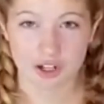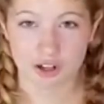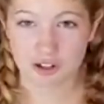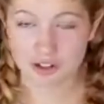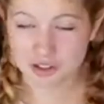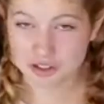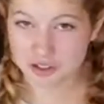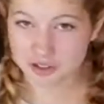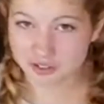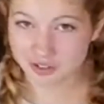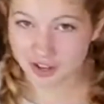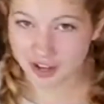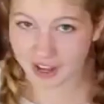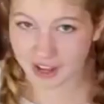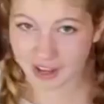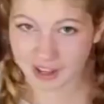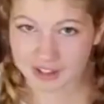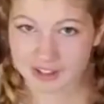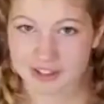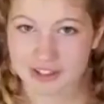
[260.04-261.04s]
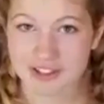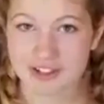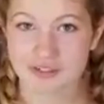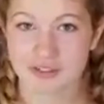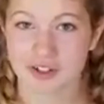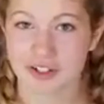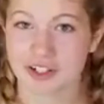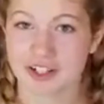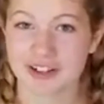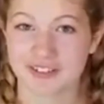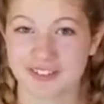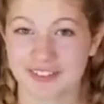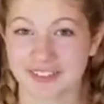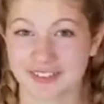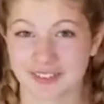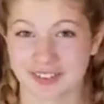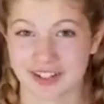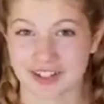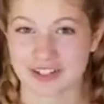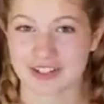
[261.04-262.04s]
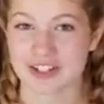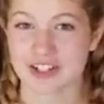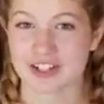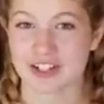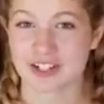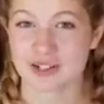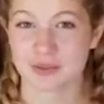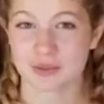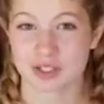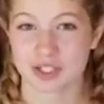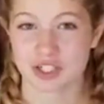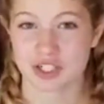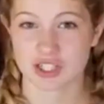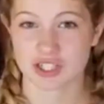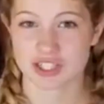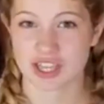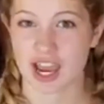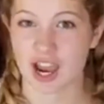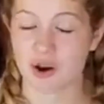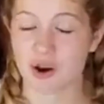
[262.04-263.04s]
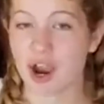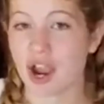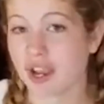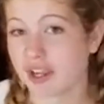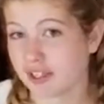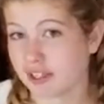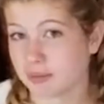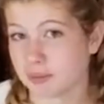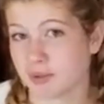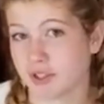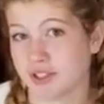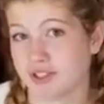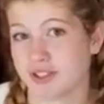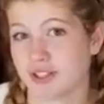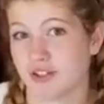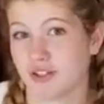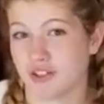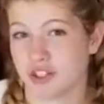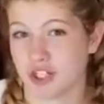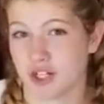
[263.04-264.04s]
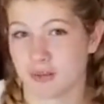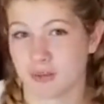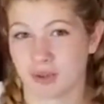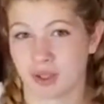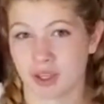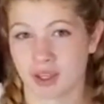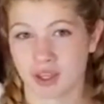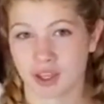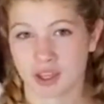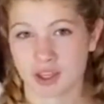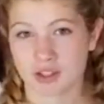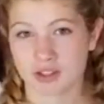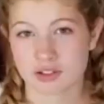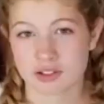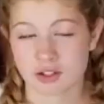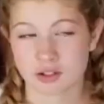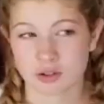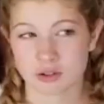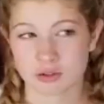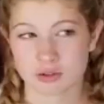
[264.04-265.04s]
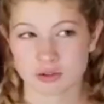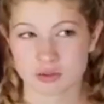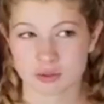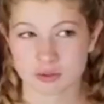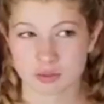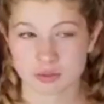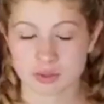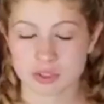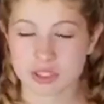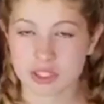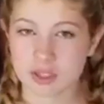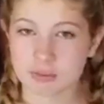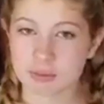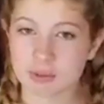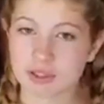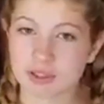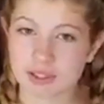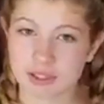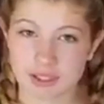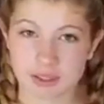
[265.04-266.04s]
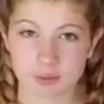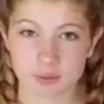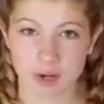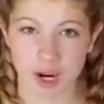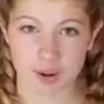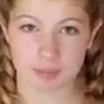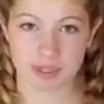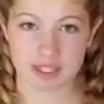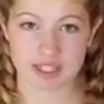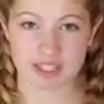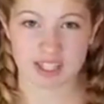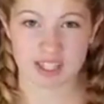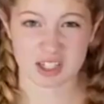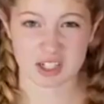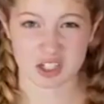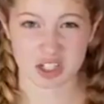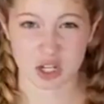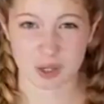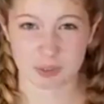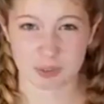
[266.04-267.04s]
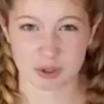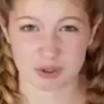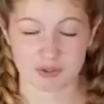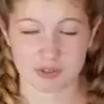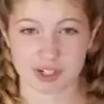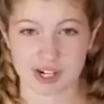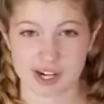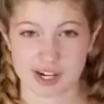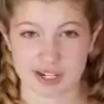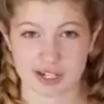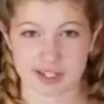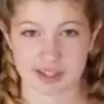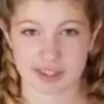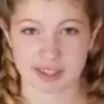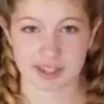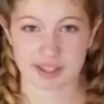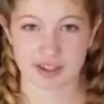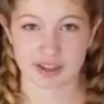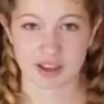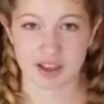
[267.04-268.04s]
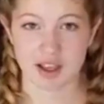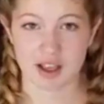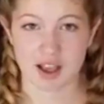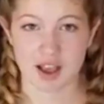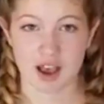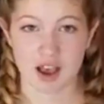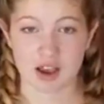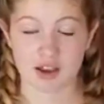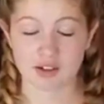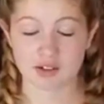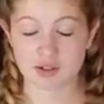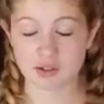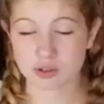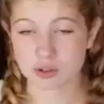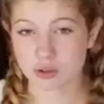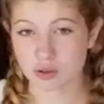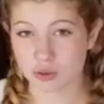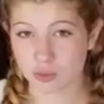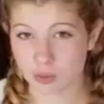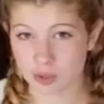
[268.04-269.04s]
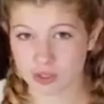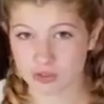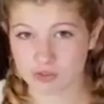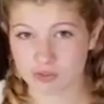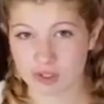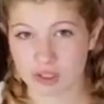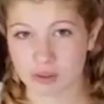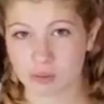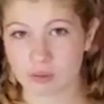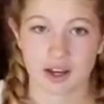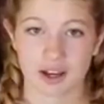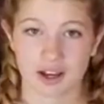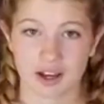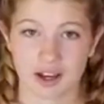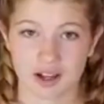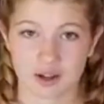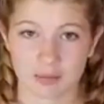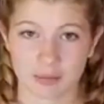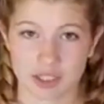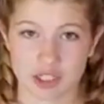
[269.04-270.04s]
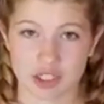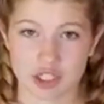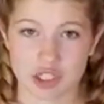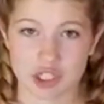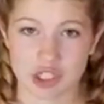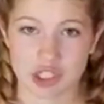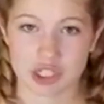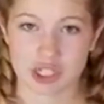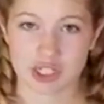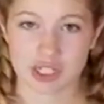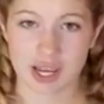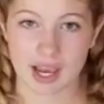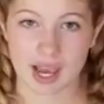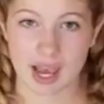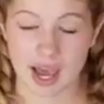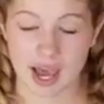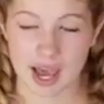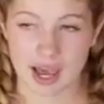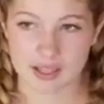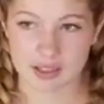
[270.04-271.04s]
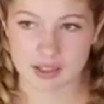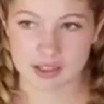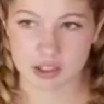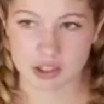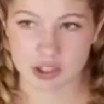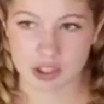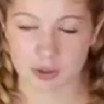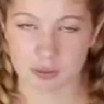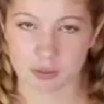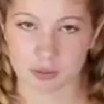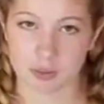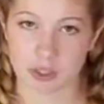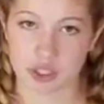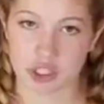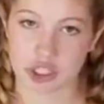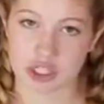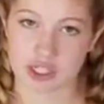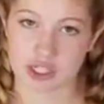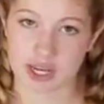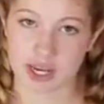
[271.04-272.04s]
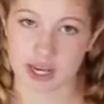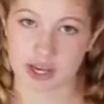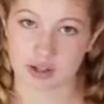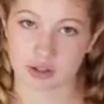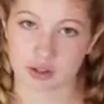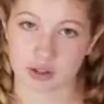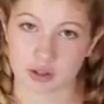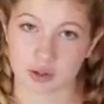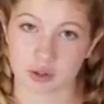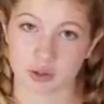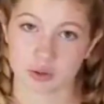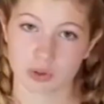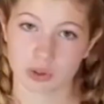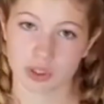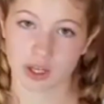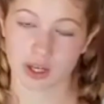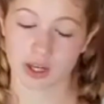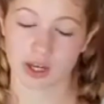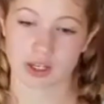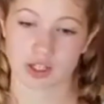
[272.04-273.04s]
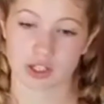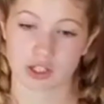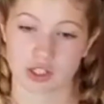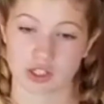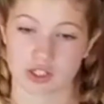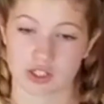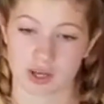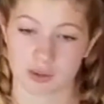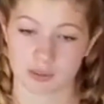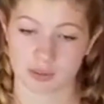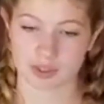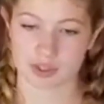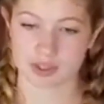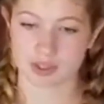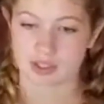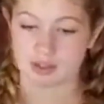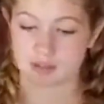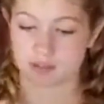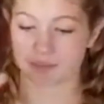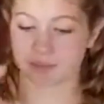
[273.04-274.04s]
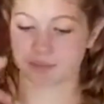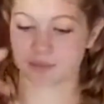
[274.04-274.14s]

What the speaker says: also asked a very different question, which is, how high can Brencel jump? So typically rabbits can jump over anything under 3 feet. She has jumped when she had her old hutch that was,